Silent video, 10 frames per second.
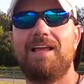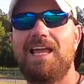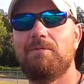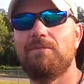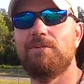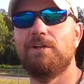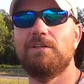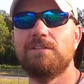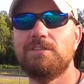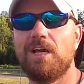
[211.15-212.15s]
and we've done a
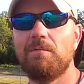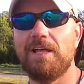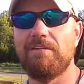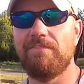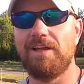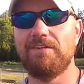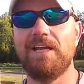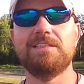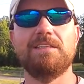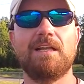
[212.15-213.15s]
good job laying a
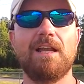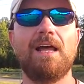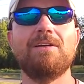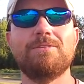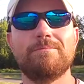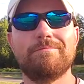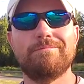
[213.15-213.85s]
foundation that allows them